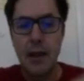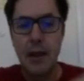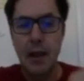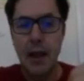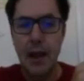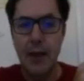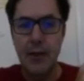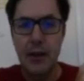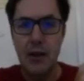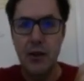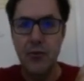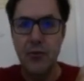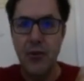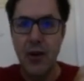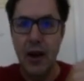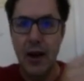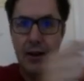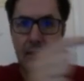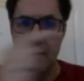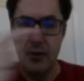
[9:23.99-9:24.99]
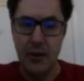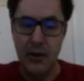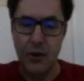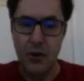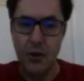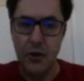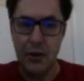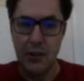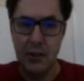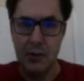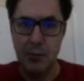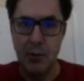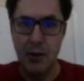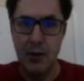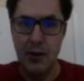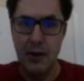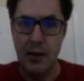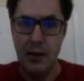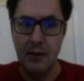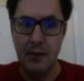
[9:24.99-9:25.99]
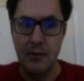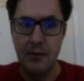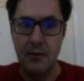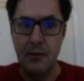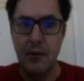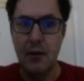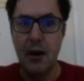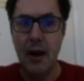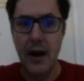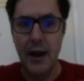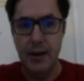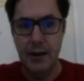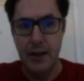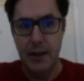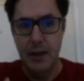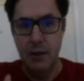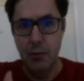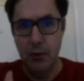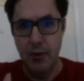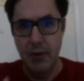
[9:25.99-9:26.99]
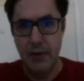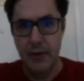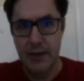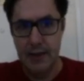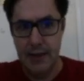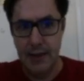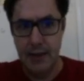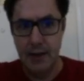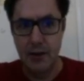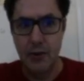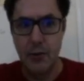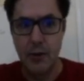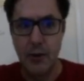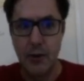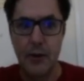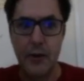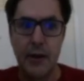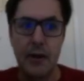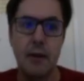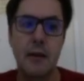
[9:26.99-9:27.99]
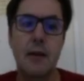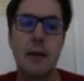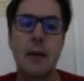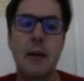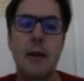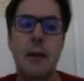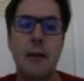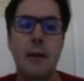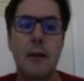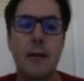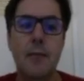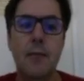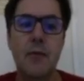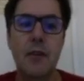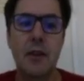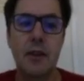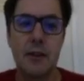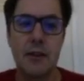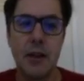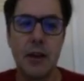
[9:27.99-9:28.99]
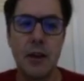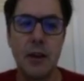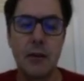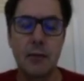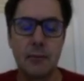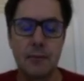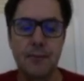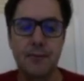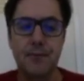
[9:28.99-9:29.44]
and then you find the corresponding ID within the second query. So